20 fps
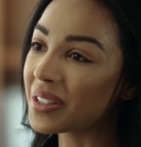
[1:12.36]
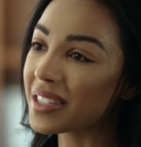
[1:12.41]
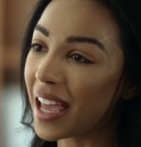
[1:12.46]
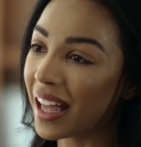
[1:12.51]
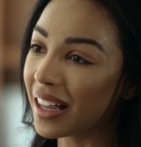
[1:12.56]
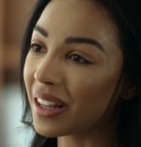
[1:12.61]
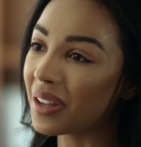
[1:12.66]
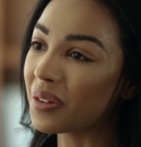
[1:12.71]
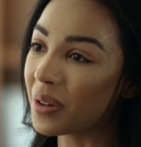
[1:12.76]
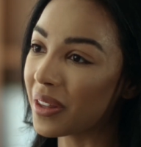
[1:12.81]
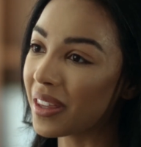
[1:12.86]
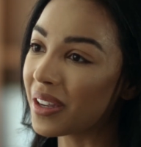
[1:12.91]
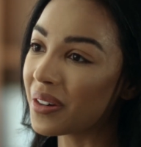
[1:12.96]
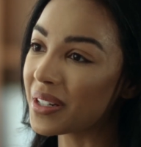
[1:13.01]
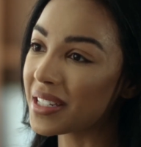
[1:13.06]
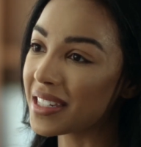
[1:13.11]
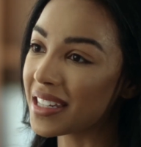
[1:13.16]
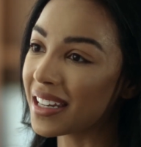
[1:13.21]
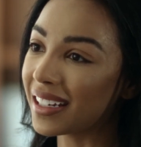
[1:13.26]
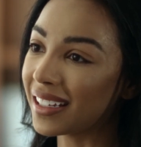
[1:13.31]
exactly where they
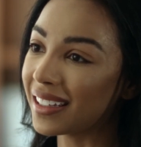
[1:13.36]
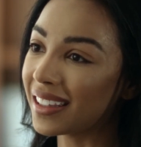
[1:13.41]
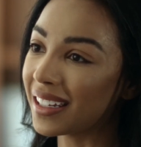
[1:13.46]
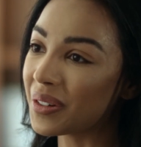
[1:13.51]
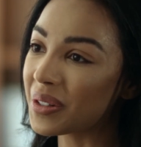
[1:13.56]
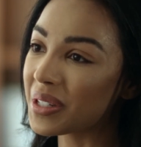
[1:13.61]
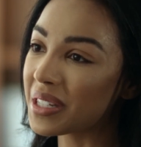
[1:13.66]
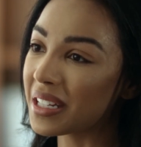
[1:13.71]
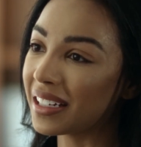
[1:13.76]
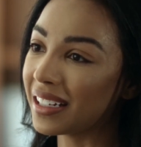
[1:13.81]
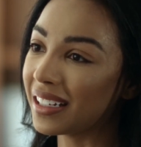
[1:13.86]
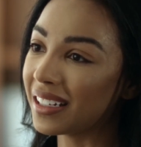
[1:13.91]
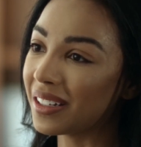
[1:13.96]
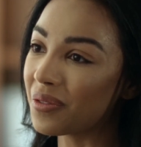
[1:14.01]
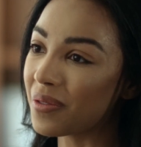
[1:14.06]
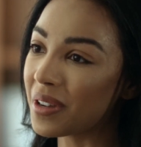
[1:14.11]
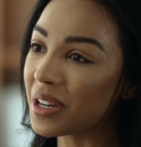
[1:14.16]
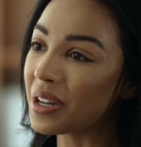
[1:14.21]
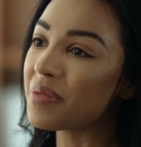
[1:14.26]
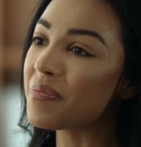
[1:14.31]
were sitting. They were sitting in
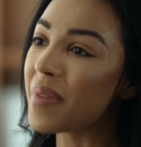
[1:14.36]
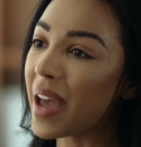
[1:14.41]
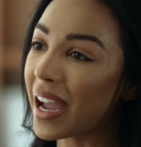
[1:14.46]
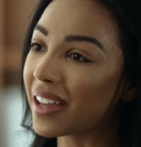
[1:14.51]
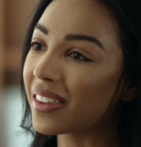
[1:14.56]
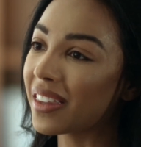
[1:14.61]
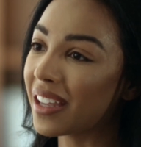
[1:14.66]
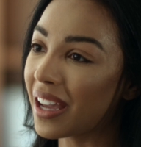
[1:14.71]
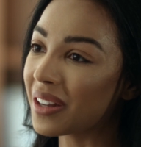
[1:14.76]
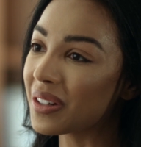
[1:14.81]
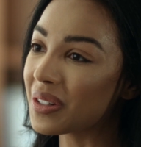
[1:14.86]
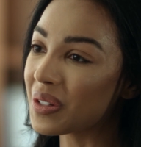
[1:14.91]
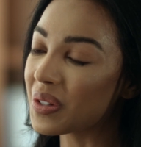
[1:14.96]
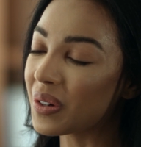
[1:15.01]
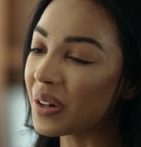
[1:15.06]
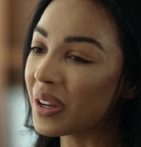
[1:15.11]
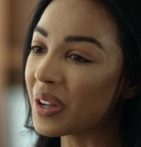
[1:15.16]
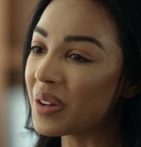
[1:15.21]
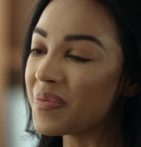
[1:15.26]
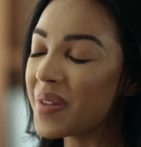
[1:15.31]
the very back of the
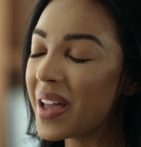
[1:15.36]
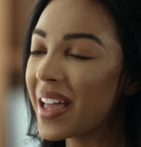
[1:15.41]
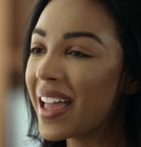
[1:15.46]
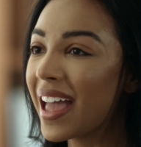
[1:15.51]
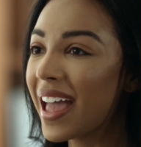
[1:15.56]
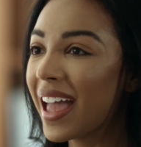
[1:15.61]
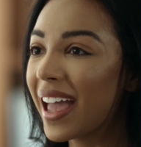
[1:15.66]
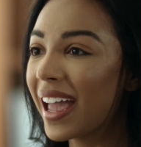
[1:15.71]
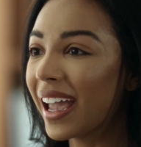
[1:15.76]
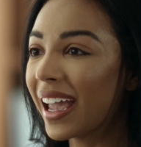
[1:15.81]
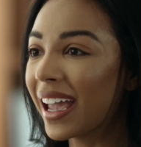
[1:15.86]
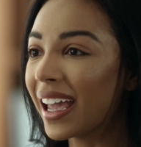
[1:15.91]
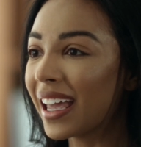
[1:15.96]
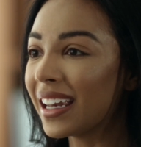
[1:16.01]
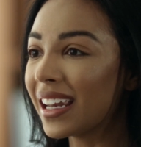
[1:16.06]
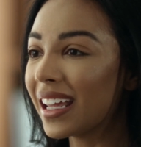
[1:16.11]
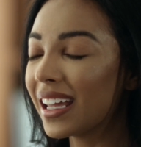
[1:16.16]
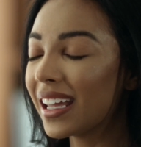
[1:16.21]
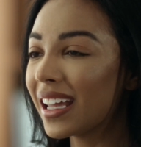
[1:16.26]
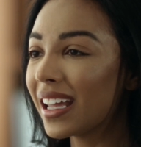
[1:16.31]
auditorium.
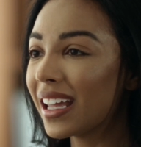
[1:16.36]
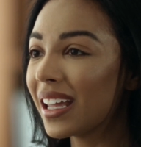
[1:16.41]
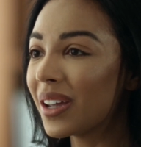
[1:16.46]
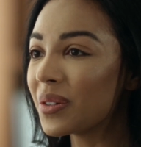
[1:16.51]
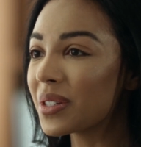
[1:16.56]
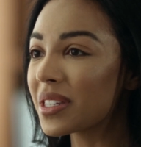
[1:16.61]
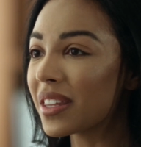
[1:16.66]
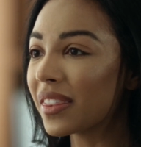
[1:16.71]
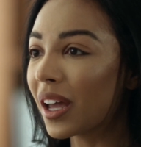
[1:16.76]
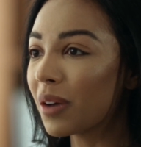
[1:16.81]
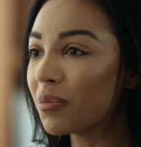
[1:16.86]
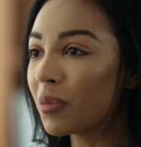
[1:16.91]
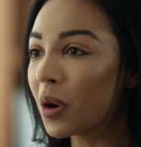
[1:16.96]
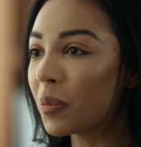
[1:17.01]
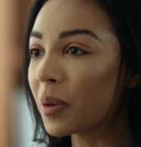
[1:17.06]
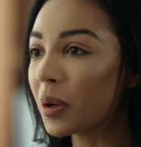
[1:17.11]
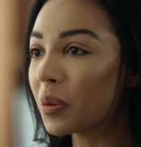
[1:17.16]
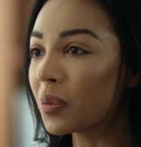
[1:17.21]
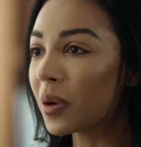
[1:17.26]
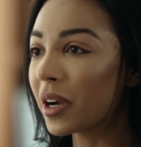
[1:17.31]
And it was in that
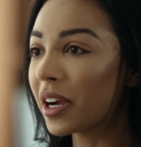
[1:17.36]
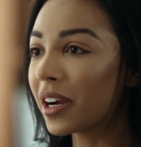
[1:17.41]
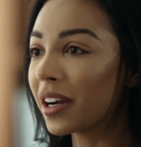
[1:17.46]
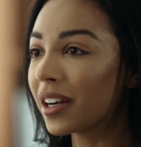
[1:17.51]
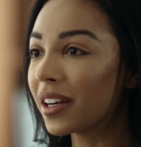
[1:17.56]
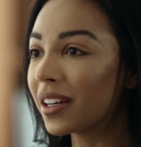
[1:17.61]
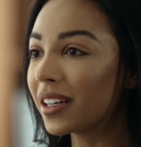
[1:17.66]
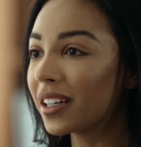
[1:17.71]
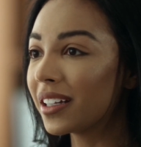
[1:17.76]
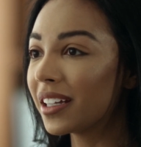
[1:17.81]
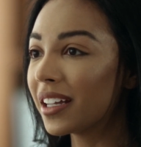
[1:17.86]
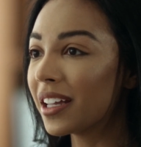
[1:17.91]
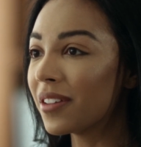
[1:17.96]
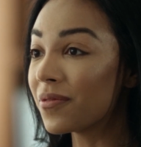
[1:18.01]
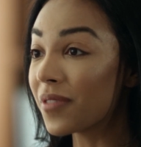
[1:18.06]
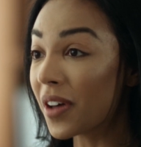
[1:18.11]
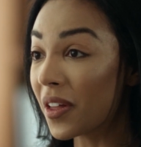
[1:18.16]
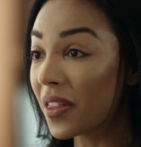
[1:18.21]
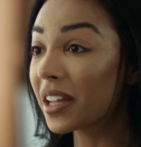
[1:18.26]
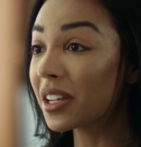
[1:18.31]
moment where
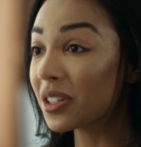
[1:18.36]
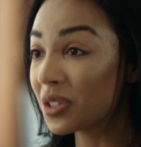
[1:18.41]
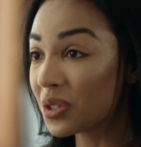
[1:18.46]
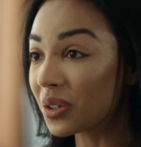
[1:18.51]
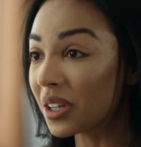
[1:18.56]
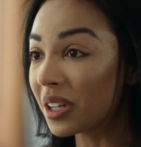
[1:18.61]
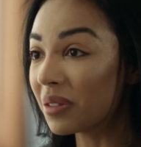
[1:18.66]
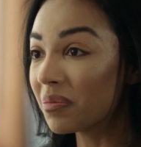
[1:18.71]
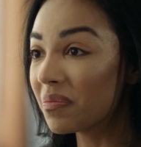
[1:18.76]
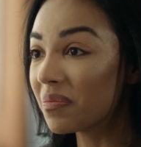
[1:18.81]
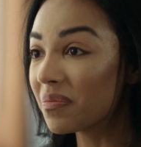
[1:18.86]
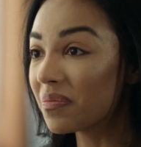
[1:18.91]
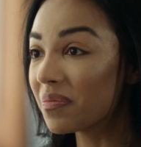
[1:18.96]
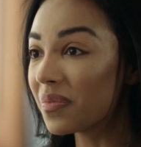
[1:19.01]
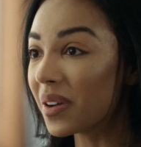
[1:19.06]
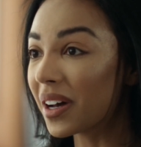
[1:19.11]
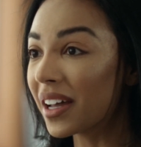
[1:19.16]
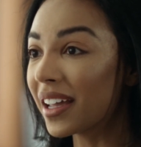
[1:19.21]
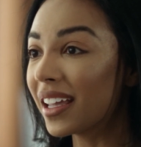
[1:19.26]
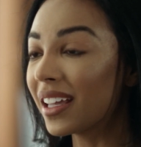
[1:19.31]
it felt like a dream,
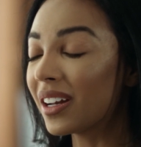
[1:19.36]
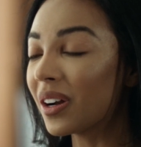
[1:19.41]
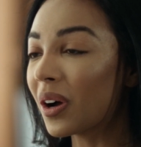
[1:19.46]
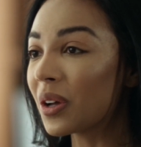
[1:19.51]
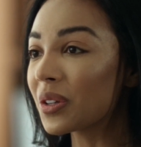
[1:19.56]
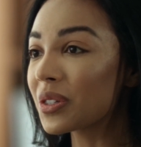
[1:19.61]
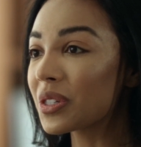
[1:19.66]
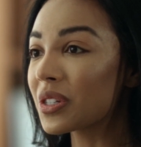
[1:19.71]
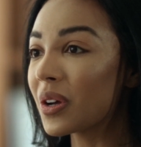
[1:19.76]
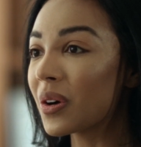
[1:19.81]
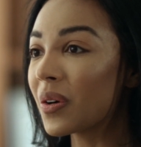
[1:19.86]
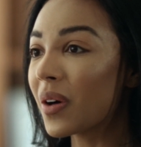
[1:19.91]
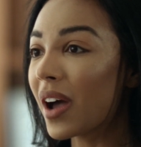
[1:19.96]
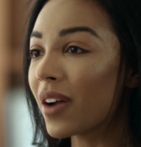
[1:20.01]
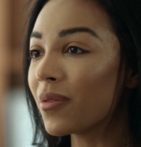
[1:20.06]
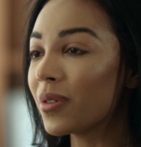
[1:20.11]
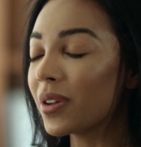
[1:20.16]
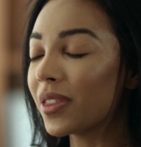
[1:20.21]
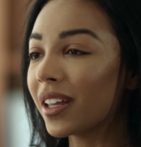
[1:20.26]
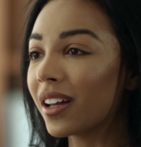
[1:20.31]
but it also,
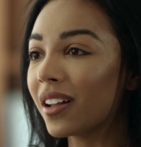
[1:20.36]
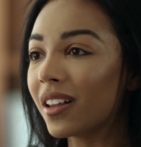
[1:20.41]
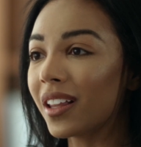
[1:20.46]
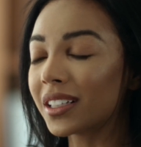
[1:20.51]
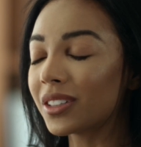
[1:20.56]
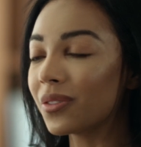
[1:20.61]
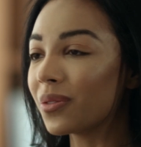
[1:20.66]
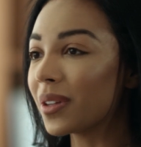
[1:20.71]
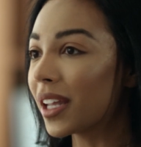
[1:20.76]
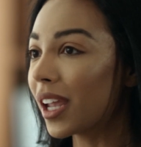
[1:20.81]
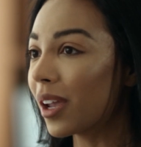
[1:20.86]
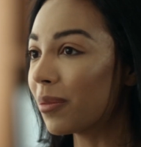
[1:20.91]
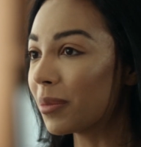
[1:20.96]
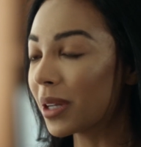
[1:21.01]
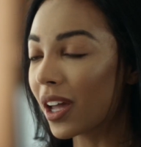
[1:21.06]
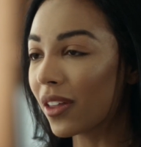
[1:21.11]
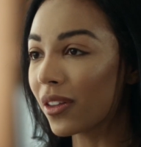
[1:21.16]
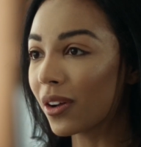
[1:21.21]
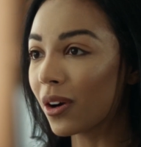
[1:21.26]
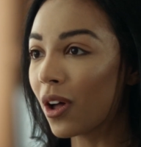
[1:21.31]
everything collectively came
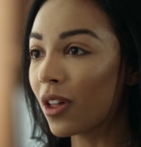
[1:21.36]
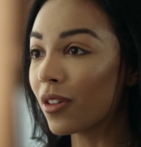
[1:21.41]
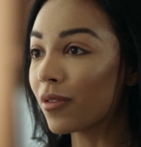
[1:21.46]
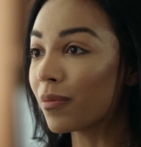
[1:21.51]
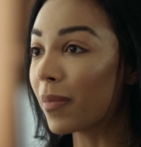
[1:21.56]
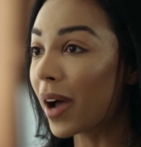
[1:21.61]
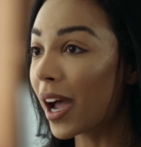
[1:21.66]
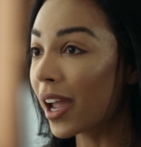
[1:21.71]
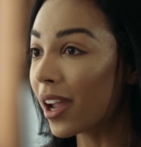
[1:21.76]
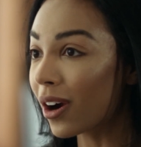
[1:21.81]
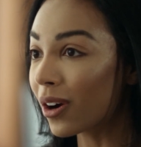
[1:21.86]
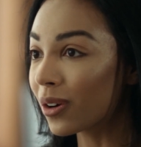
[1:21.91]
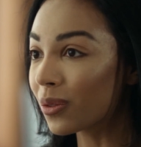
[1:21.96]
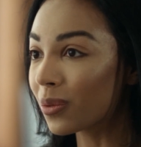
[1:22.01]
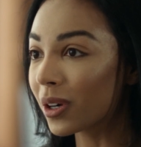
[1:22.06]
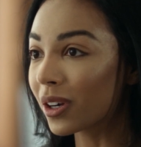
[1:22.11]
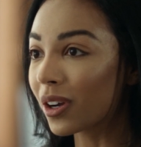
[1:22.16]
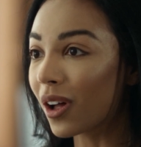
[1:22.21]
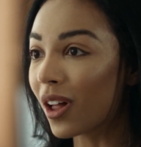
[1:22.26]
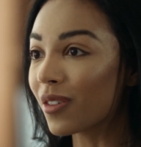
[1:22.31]
together. All of my hard
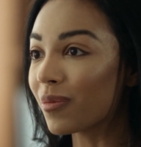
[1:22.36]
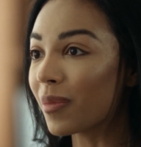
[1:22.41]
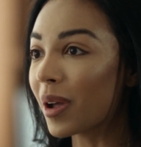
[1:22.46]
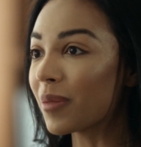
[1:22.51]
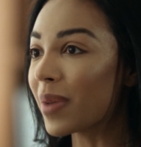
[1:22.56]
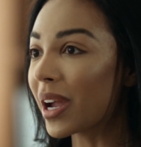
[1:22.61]
work, all of my